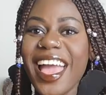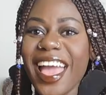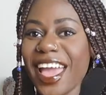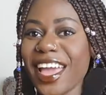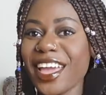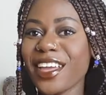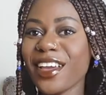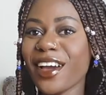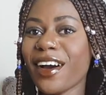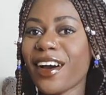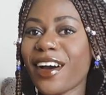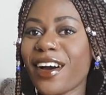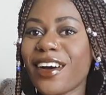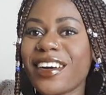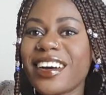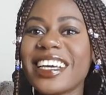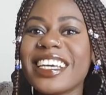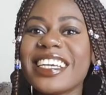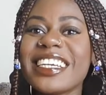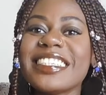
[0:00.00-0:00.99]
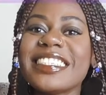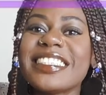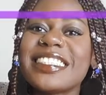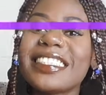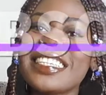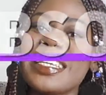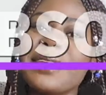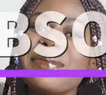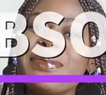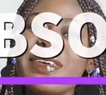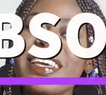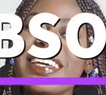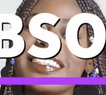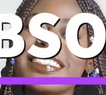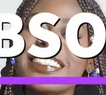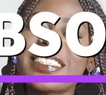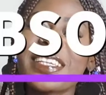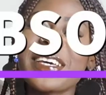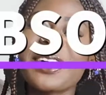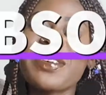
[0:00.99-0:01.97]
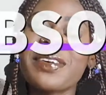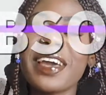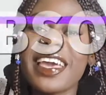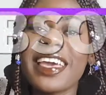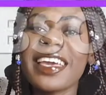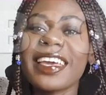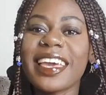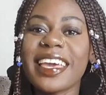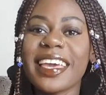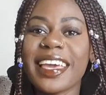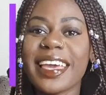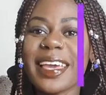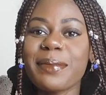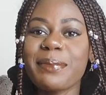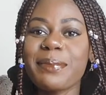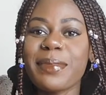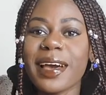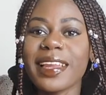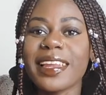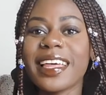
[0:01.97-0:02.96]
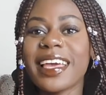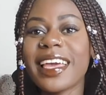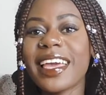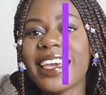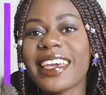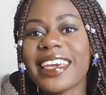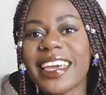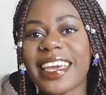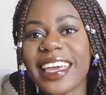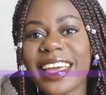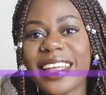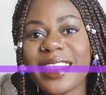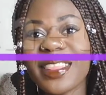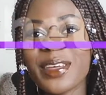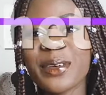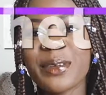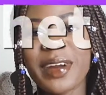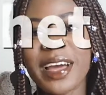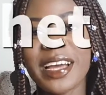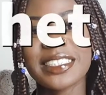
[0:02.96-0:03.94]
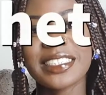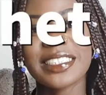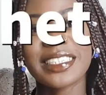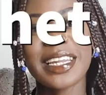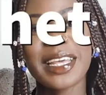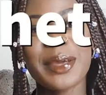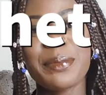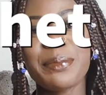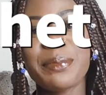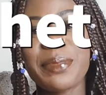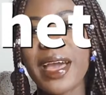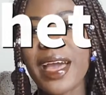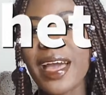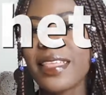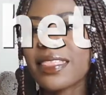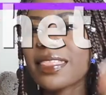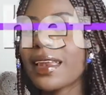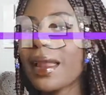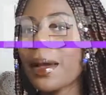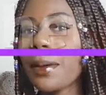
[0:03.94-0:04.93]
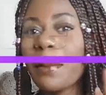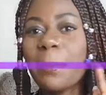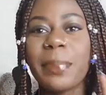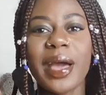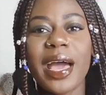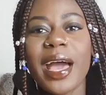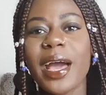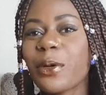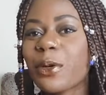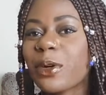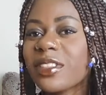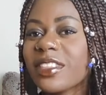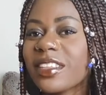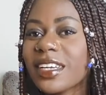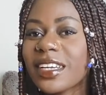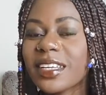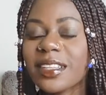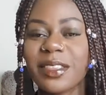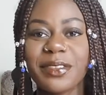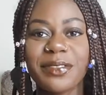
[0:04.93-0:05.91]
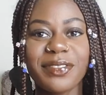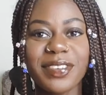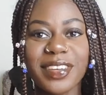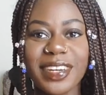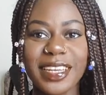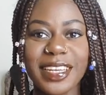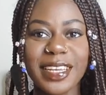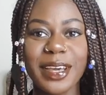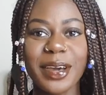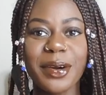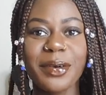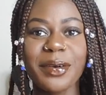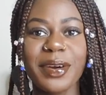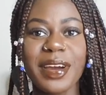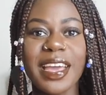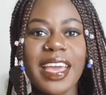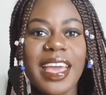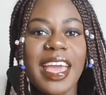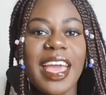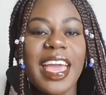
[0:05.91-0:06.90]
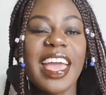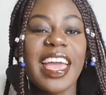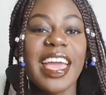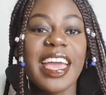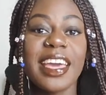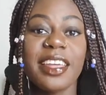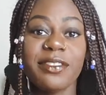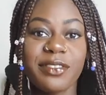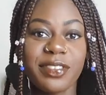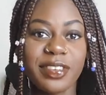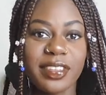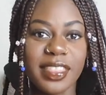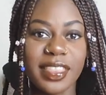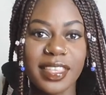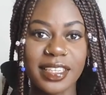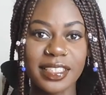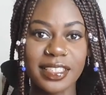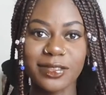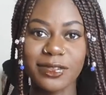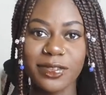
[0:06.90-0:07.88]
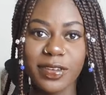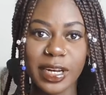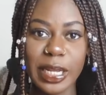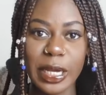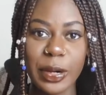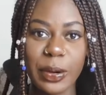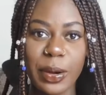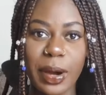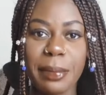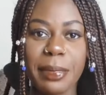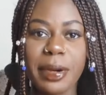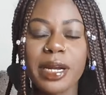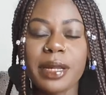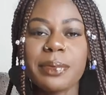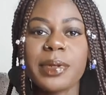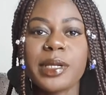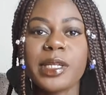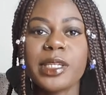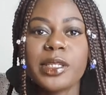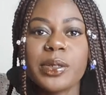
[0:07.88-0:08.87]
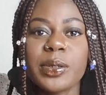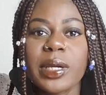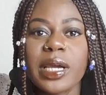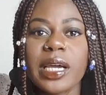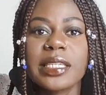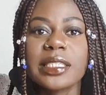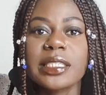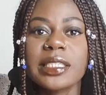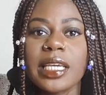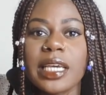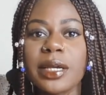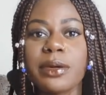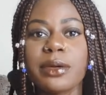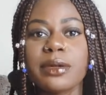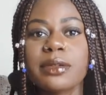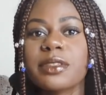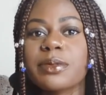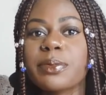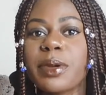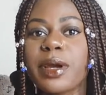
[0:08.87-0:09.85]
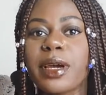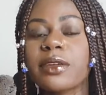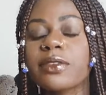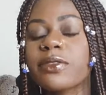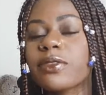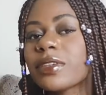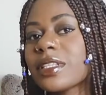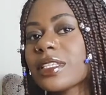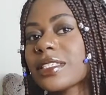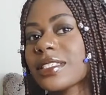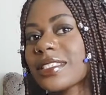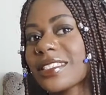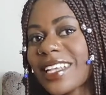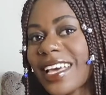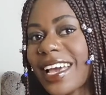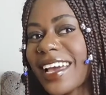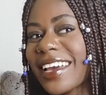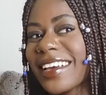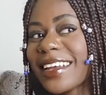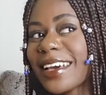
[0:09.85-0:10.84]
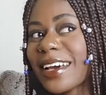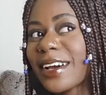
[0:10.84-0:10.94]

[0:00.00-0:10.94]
Hey y'all, it's TBSO, aka Bella, aka The Ratchet Empath, and I'm back with another video. And for this video, I'm going to be doing a tarot spread for the sign